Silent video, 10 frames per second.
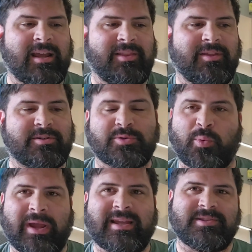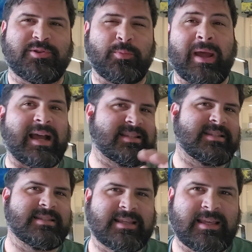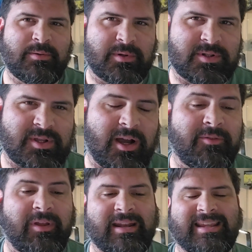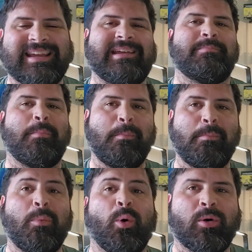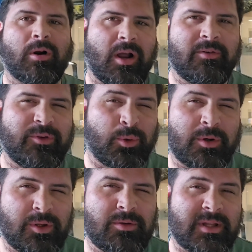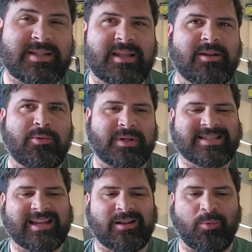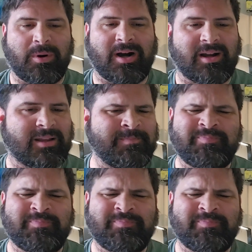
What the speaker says: there's ways to pass these keywords off and get more of your units into a second Waaagh,